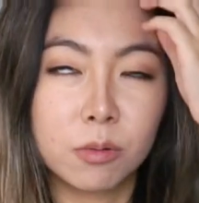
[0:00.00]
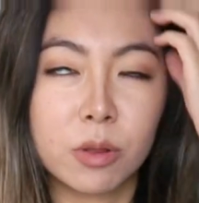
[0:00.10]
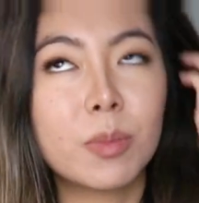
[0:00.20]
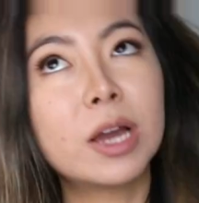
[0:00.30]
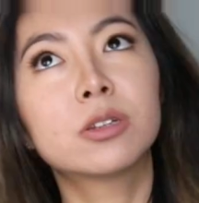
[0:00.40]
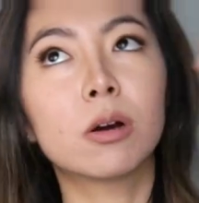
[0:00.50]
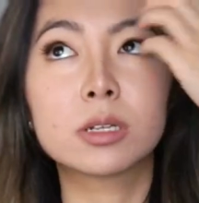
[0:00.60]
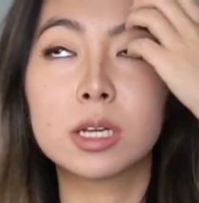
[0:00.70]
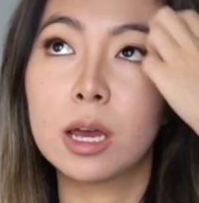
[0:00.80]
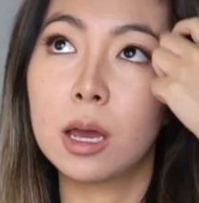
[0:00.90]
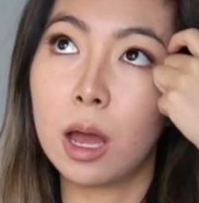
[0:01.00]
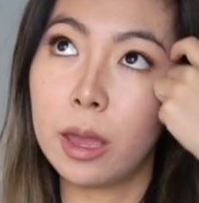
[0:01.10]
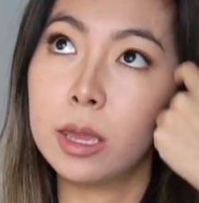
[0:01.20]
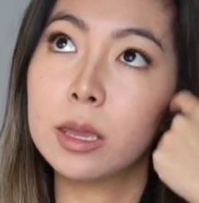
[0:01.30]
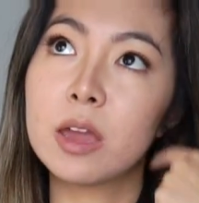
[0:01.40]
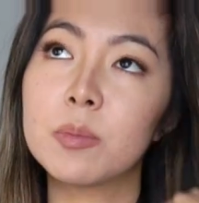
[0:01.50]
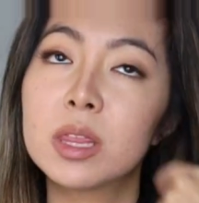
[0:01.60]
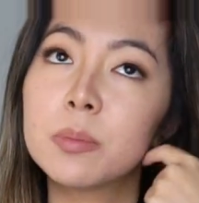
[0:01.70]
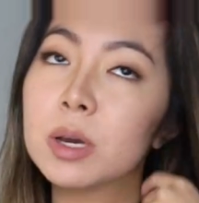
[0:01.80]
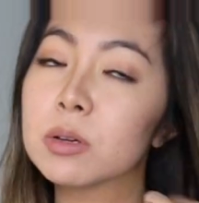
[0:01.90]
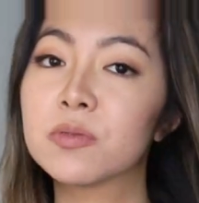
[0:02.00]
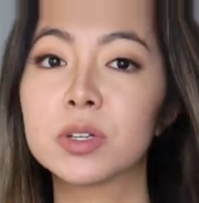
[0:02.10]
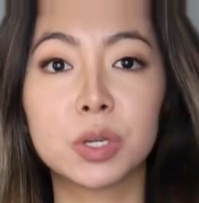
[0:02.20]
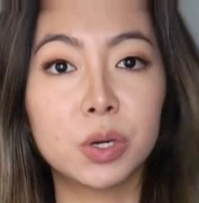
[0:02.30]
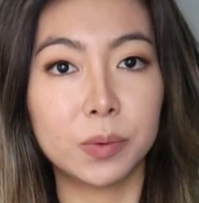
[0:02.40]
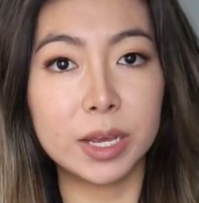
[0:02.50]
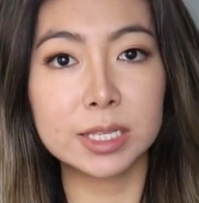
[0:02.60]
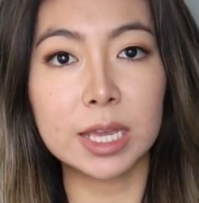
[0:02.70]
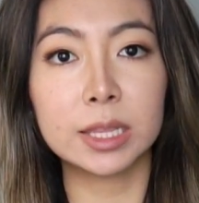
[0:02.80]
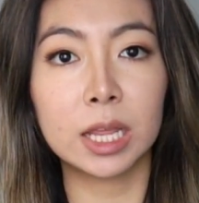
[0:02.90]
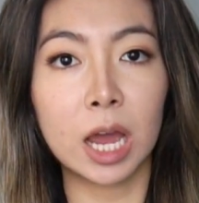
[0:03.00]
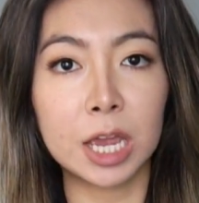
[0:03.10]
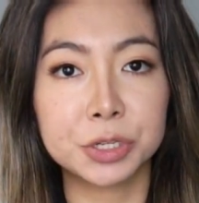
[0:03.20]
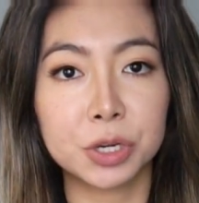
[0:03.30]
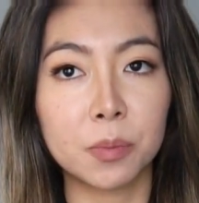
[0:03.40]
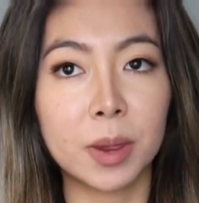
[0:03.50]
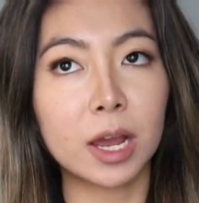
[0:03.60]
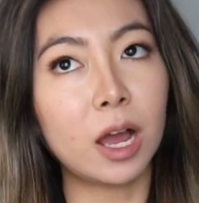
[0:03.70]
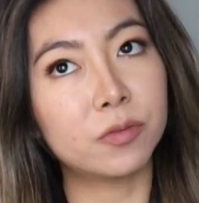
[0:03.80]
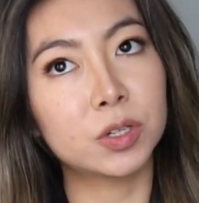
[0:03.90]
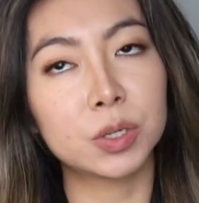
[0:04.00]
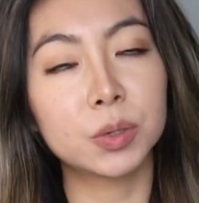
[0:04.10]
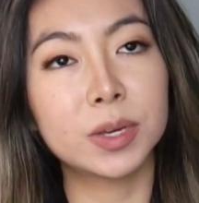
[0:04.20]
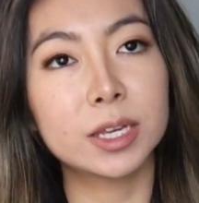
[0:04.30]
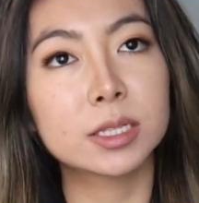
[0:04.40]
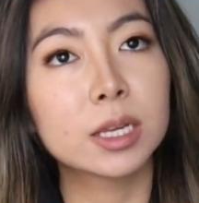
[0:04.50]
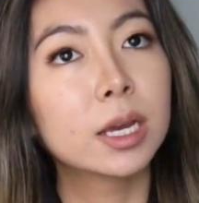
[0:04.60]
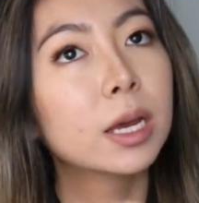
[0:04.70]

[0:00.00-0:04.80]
with my doctor, he gave me the pills for 2 weeks and then I had to go back after 2 weeks.